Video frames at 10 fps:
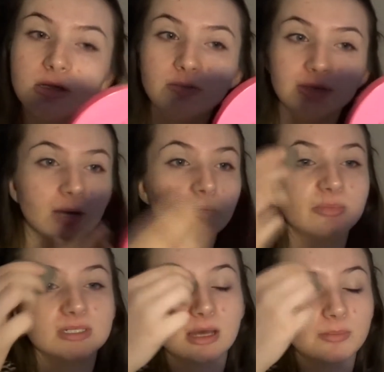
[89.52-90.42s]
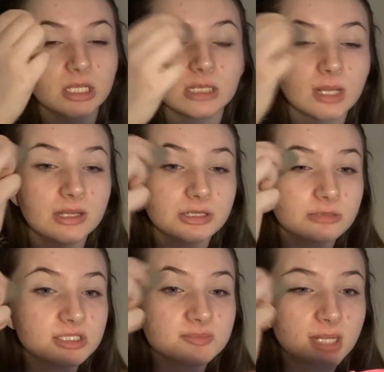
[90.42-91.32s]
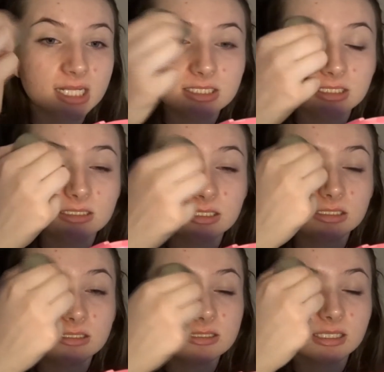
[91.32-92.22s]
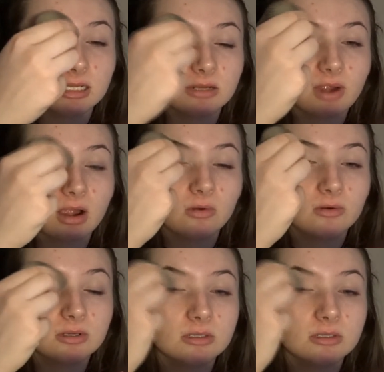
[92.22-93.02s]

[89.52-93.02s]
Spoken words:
But yeah, with my damp beauty blender I'm just blending this concealer out,